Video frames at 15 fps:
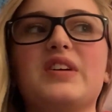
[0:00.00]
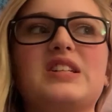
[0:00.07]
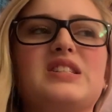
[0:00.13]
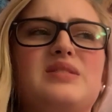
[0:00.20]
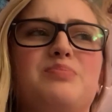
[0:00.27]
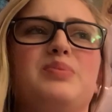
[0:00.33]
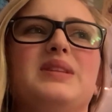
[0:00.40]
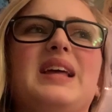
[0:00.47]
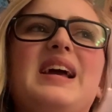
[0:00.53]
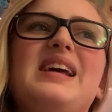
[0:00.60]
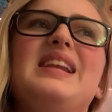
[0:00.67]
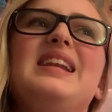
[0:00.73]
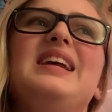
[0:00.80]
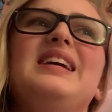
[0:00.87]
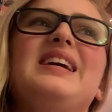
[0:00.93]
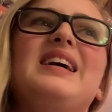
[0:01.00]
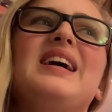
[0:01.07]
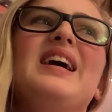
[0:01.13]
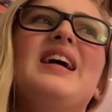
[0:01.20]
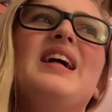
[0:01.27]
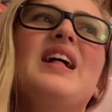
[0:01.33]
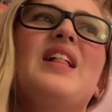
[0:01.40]
explaining
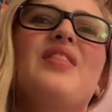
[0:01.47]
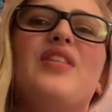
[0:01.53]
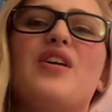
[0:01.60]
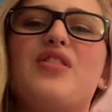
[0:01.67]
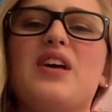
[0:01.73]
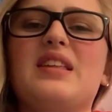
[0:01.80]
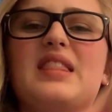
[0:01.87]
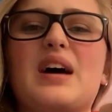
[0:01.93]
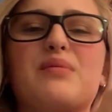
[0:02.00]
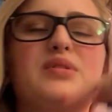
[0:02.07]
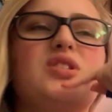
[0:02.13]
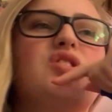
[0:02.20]
the thing that was